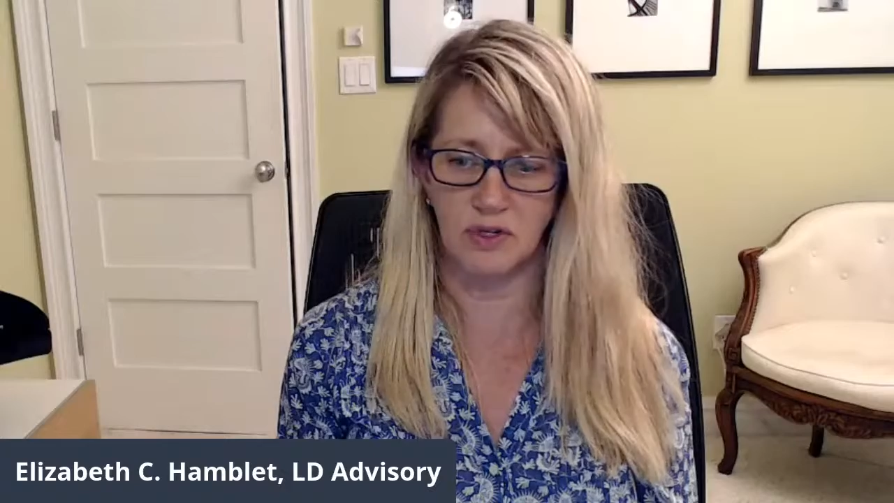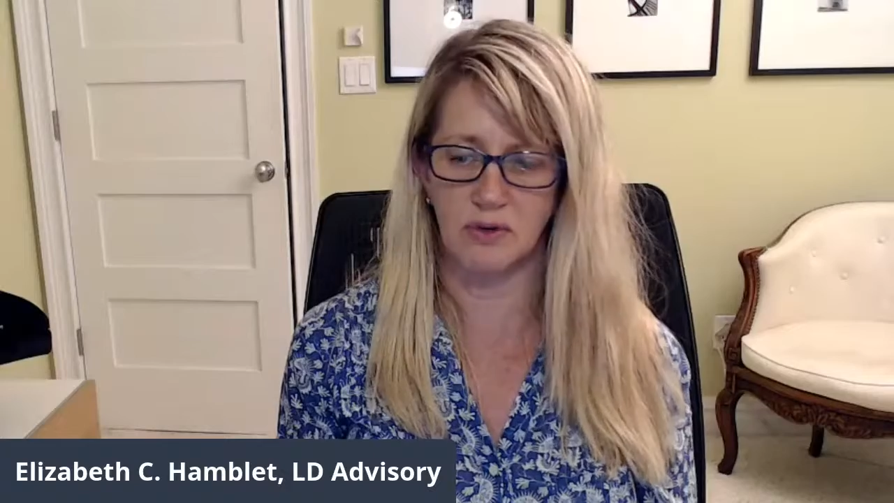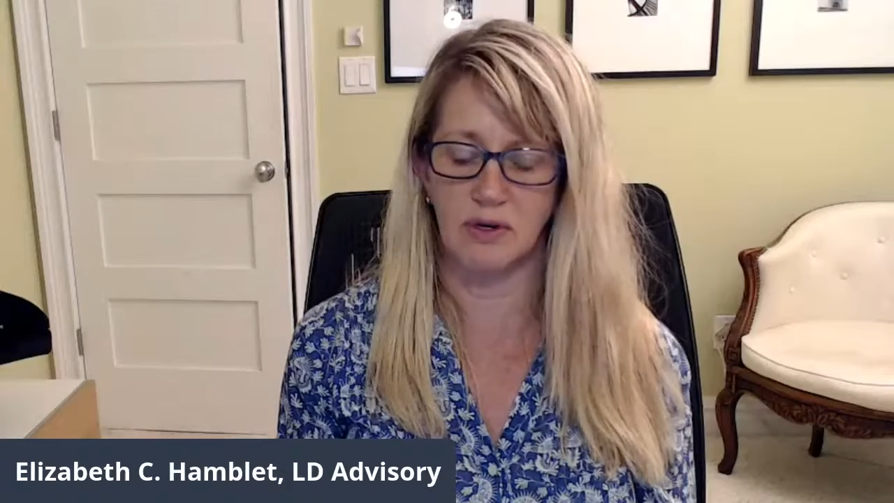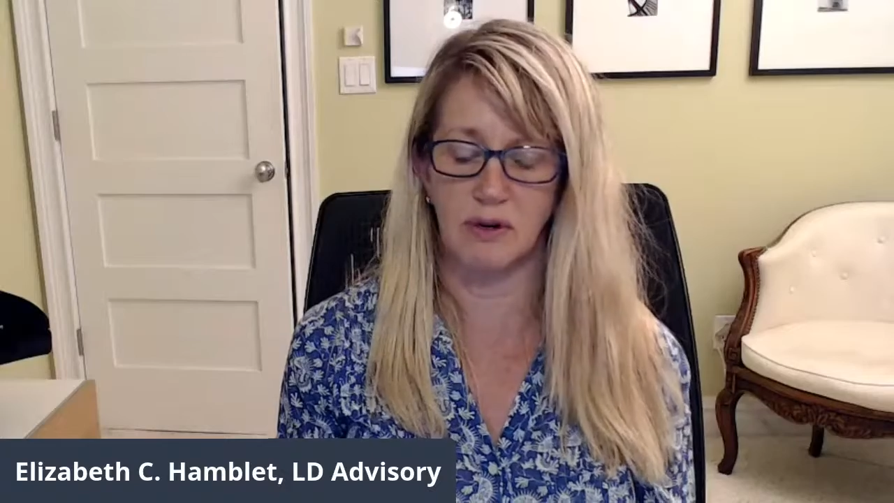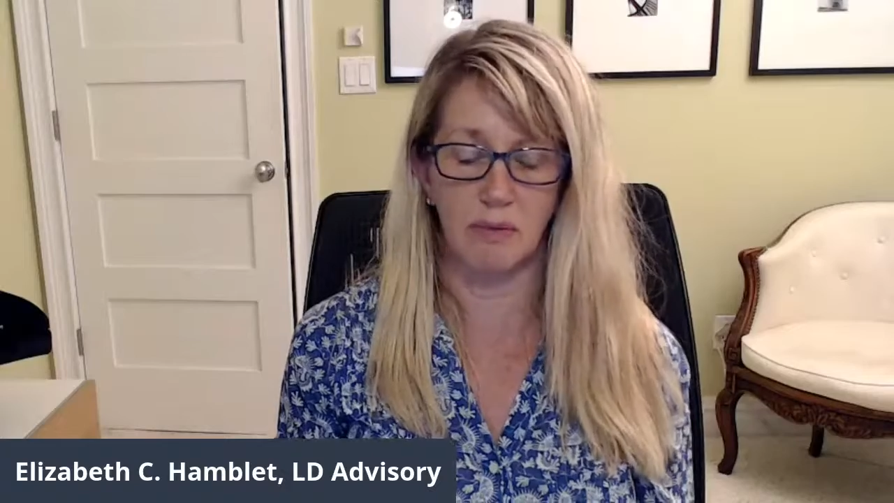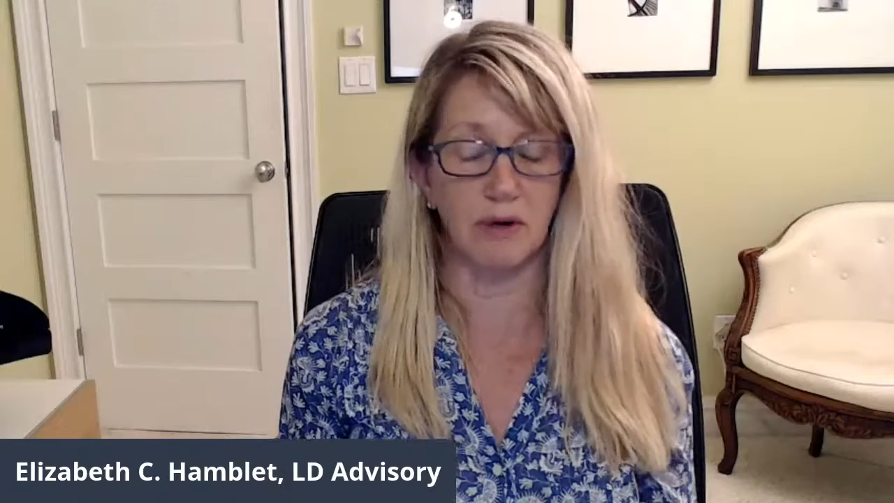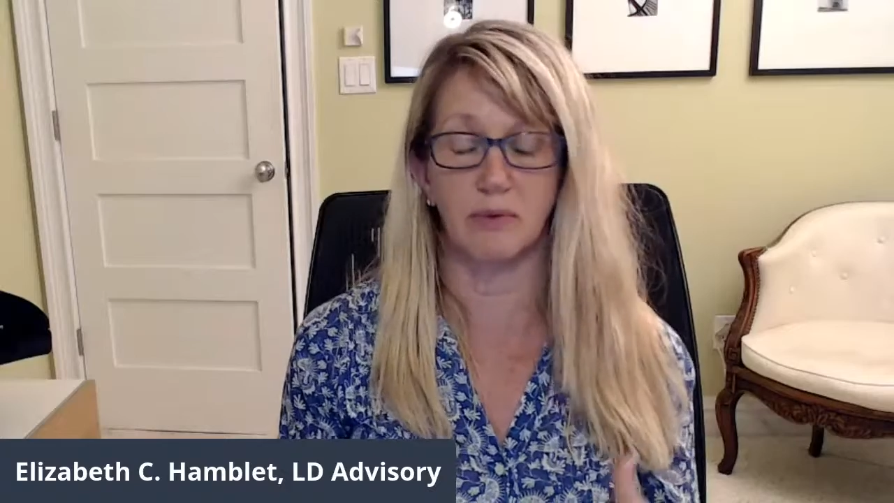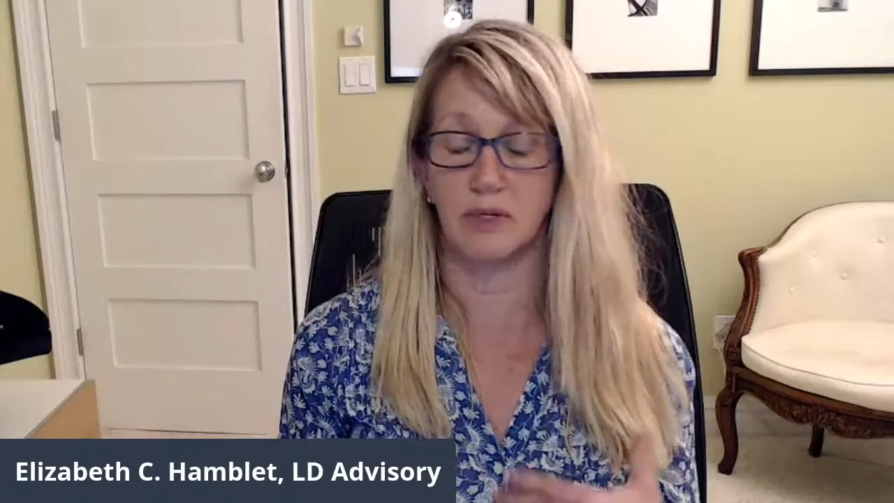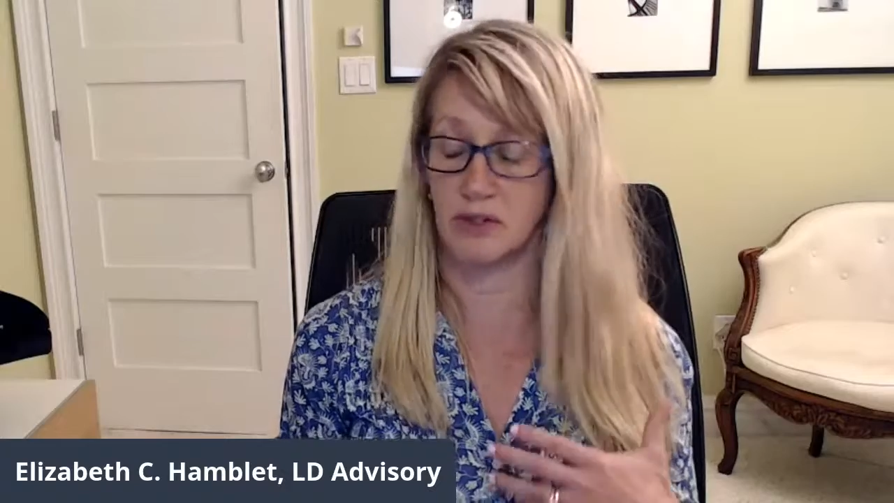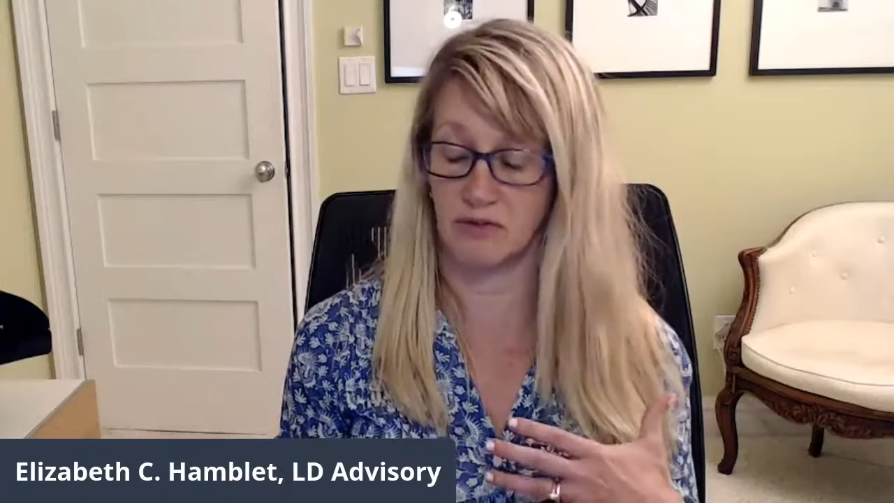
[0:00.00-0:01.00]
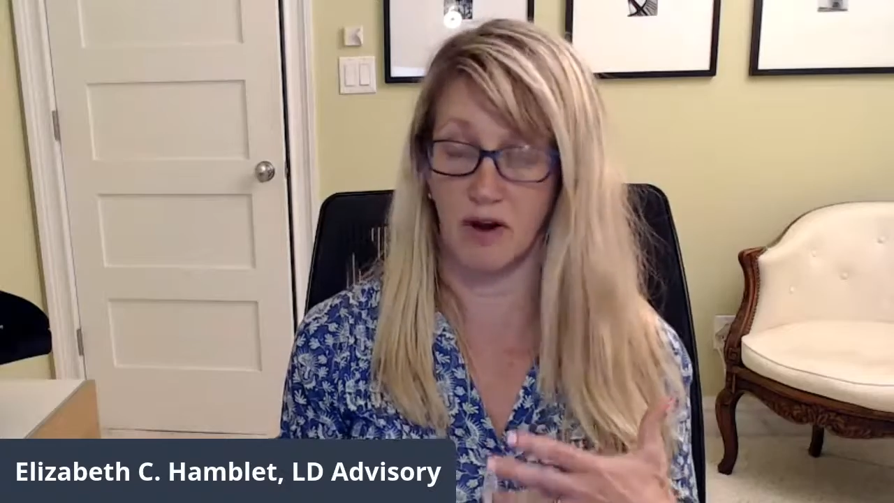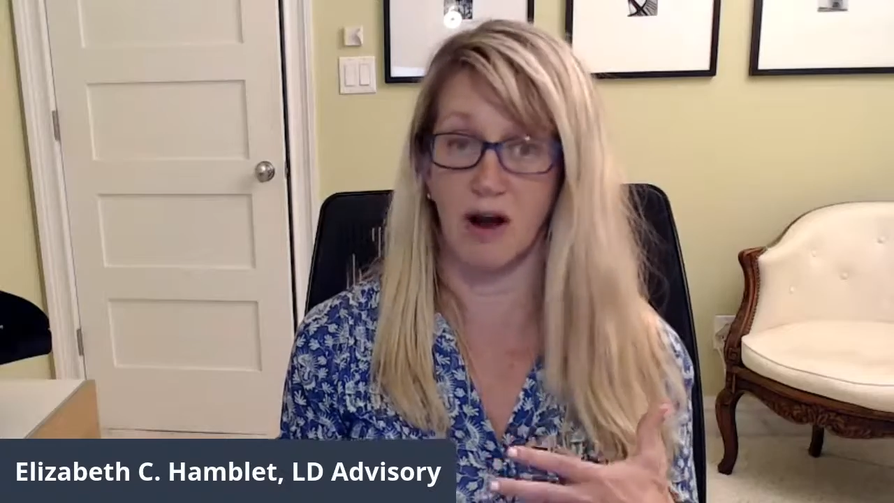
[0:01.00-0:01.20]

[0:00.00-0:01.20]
student and parent, which are